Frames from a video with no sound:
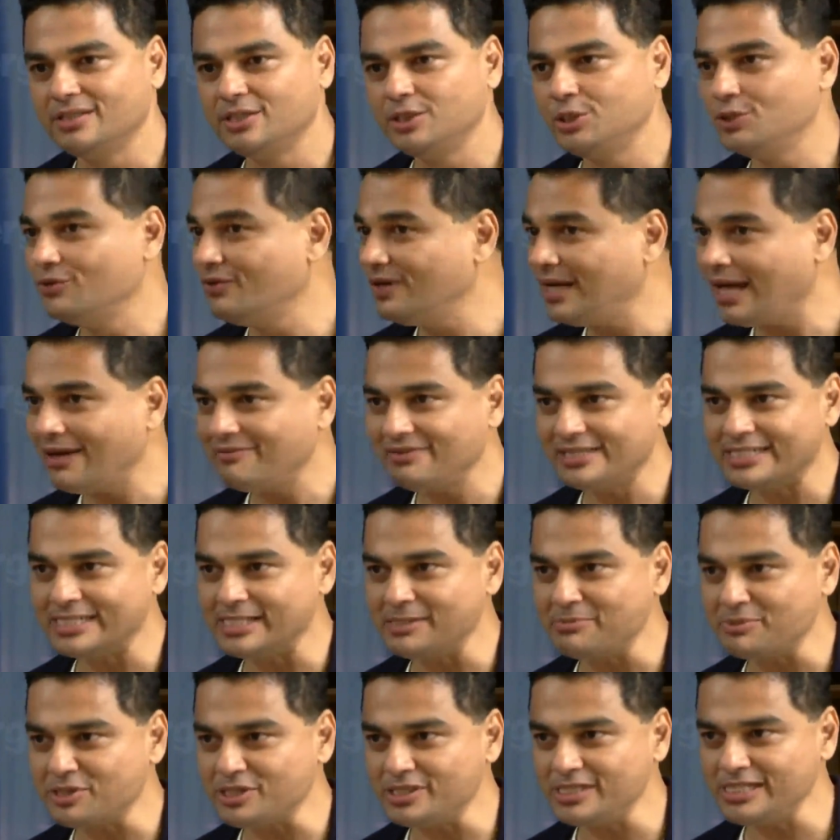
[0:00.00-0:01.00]
You will have
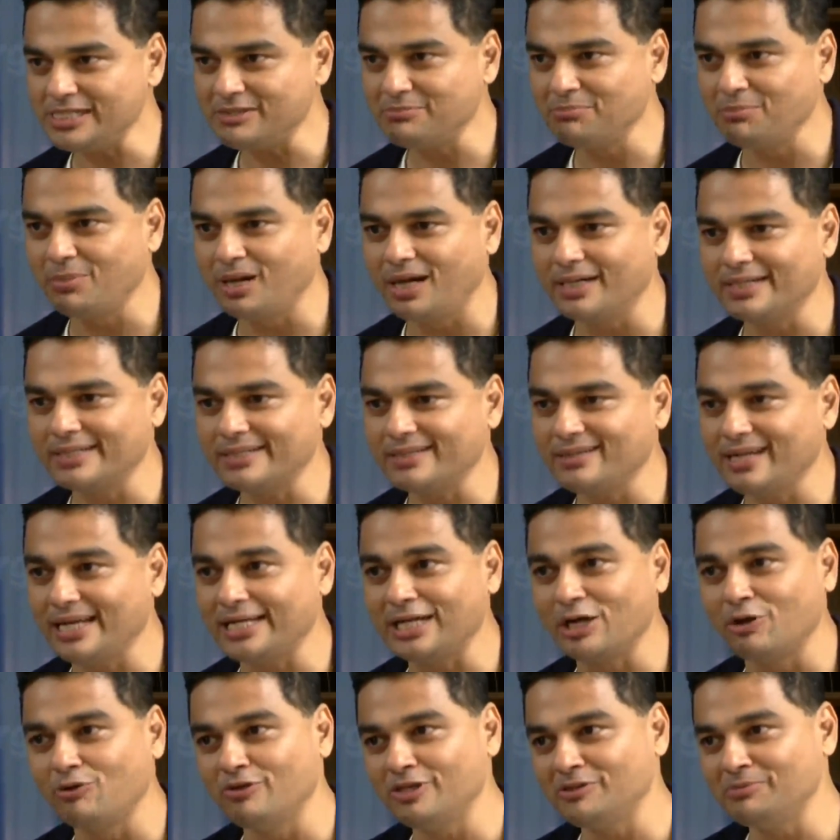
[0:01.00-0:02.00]
exceptions, but
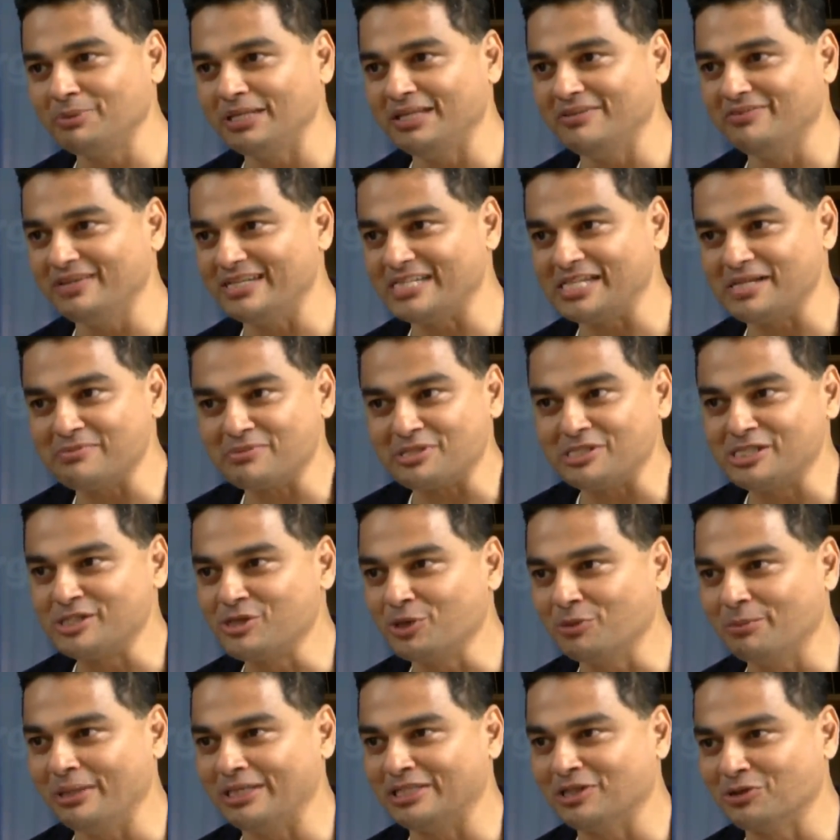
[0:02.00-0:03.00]
like I always believe, exceptions
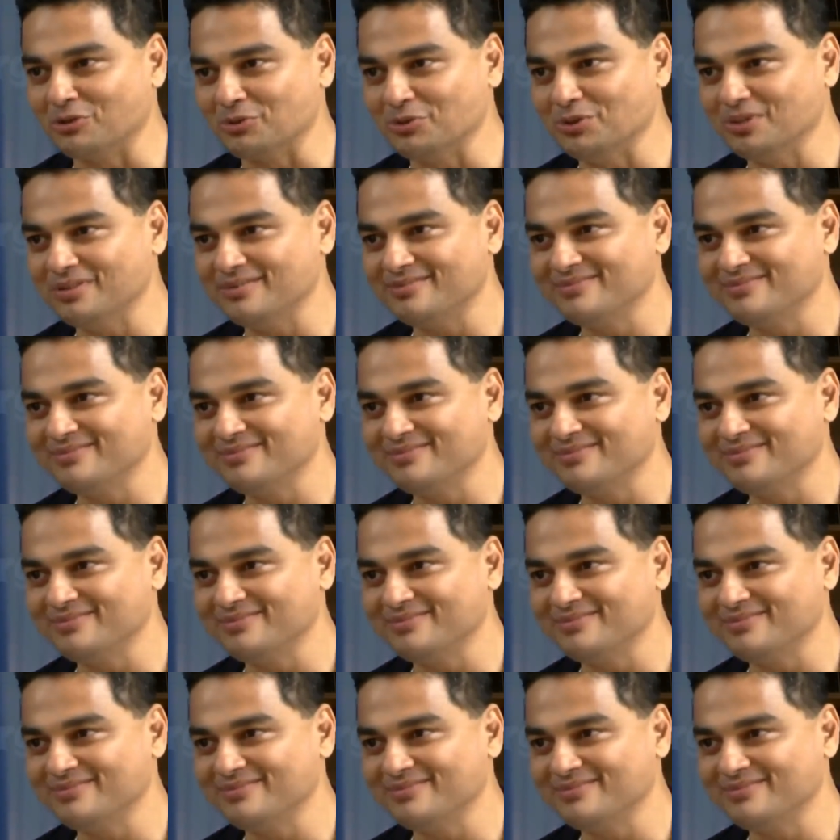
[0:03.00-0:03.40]
don't make the rule.